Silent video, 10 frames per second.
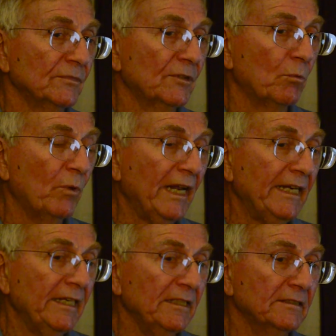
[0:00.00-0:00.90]
the
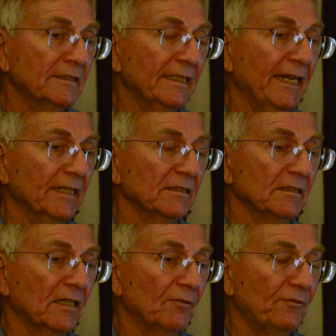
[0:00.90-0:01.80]
way to get
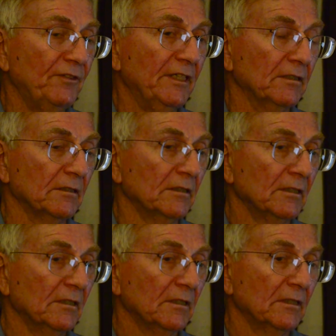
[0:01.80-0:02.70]
a feel
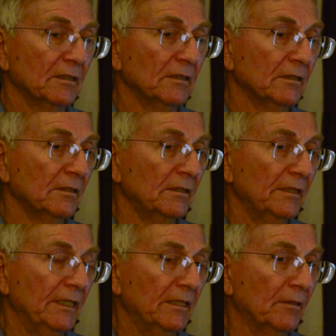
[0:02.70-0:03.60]

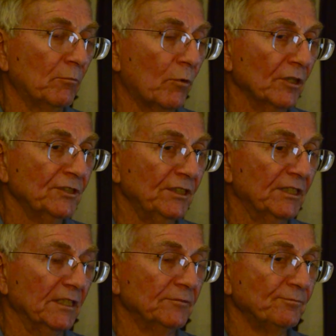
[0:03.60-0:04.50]
in
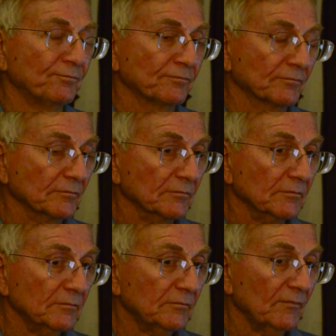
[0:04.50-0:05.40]
Washington
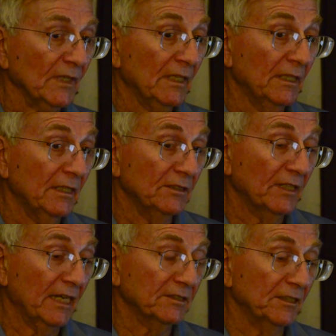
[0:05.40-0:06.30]
is
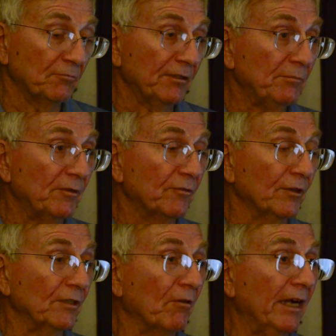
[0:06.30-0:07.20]
actually read before
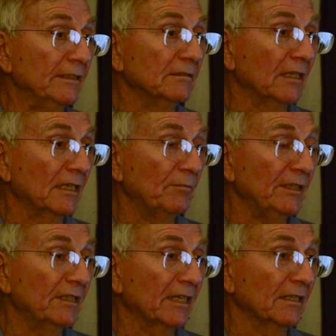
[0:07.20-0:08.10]
you write. And I
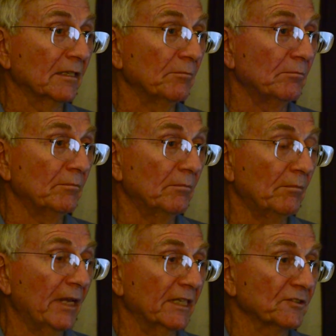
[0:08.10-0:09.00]
mean that on a
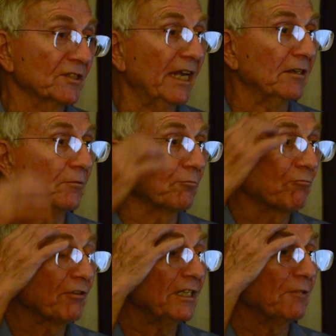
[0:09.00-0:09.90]
mega scale.
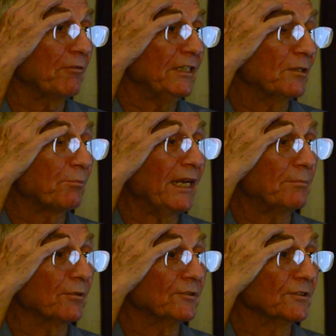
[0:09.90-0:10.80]
Really read the
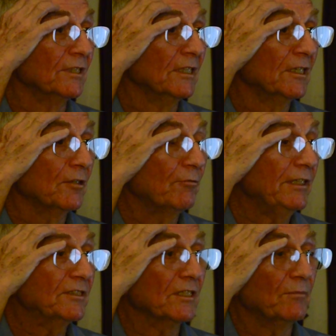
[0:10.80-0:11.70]
papers,
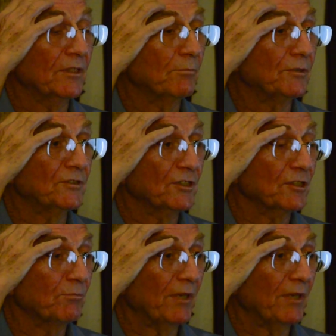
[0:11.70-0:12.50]
read some of the position